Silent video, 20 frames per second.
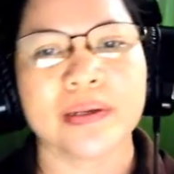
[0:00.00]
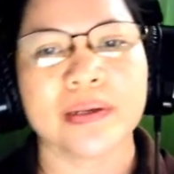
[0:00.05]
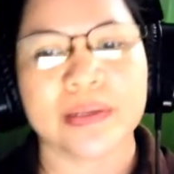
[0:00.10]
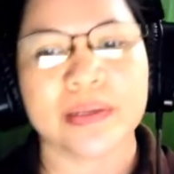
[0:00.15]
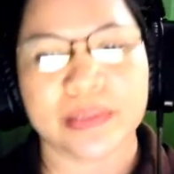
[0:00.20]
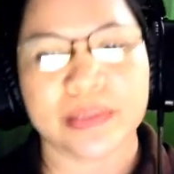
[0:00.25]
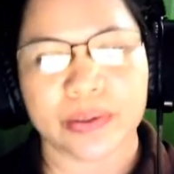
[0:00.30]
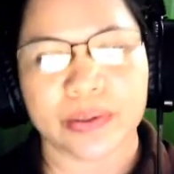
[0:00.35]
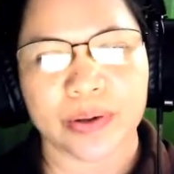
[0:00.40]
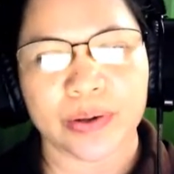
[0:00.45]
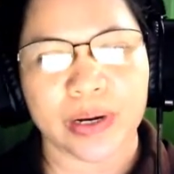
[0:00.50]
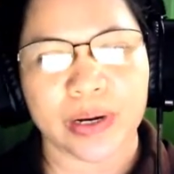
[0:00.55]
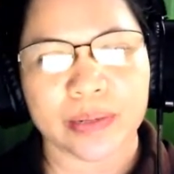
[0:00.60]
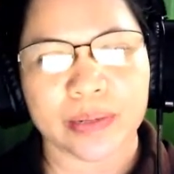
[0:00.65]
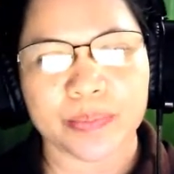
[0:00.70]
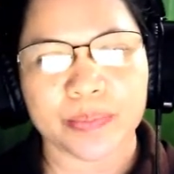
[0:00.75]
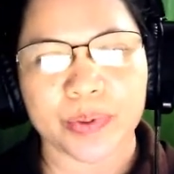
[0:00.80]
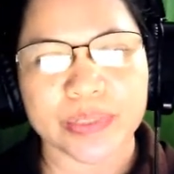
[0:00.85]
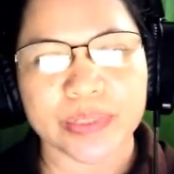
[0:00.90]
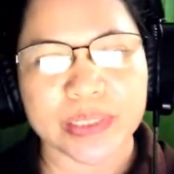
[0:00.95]
So you can
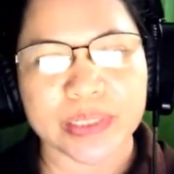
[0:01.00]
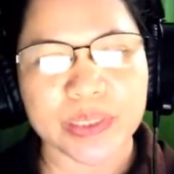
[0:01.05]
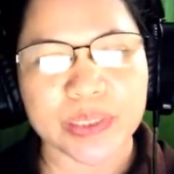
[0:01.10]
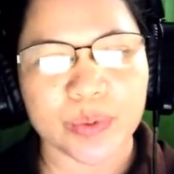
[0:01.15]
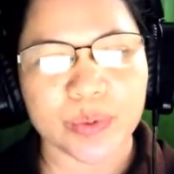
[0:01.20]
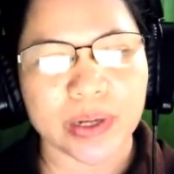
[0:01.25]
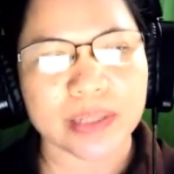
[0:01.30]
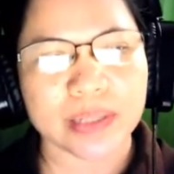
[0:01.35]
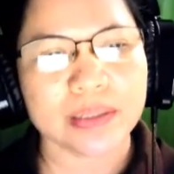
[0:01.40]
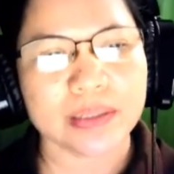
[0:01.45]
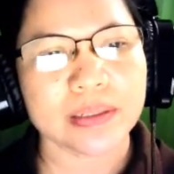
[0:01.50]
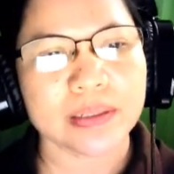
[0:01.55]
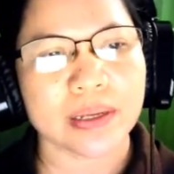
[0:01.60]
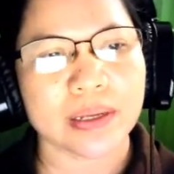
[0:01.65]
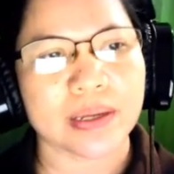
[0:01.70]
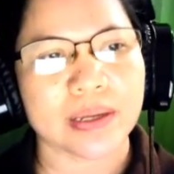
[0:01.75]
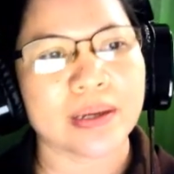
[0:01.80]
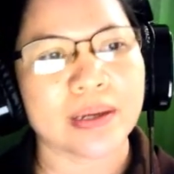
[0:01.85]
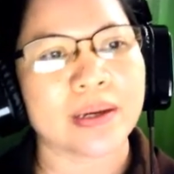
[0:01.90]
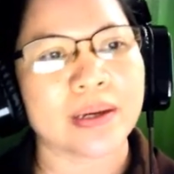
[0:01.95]
post this one
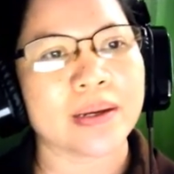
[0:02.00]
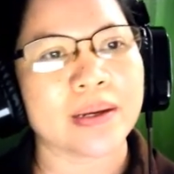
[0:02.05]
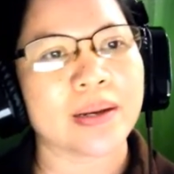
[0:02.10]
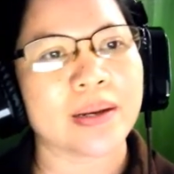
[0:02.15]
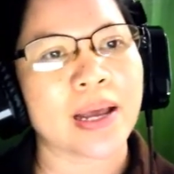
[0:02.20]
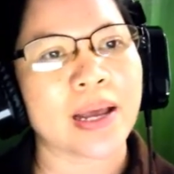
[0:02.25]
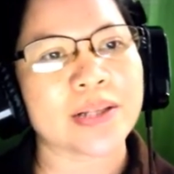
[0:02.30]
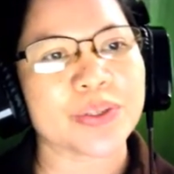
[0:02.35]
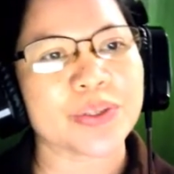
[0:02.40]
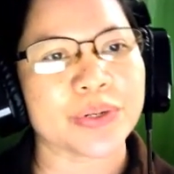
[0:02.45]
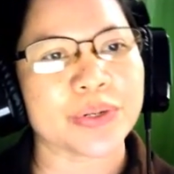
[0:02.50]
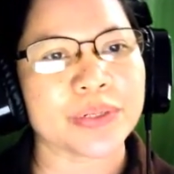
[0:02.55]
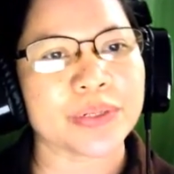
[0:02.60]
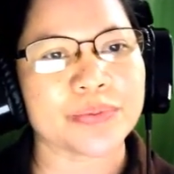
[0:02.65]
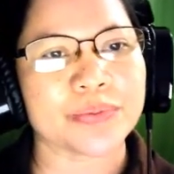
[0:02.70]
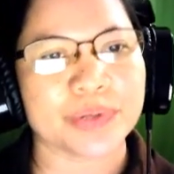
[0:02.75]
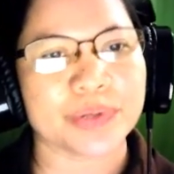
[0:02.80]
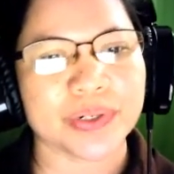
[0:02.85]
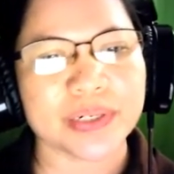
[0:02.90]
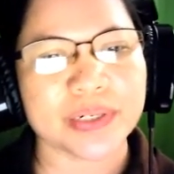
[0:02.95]
and answer it
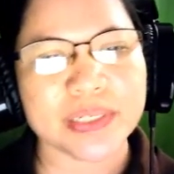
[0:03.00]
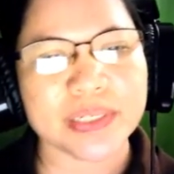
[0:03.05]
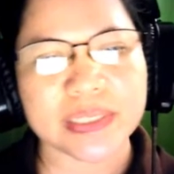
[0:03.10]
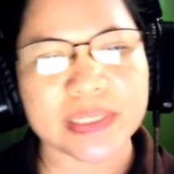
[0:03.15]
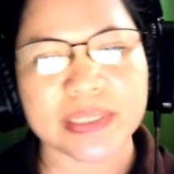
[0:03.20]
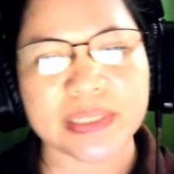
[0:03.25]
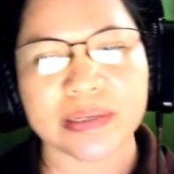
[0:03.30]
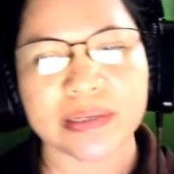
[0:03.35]
first.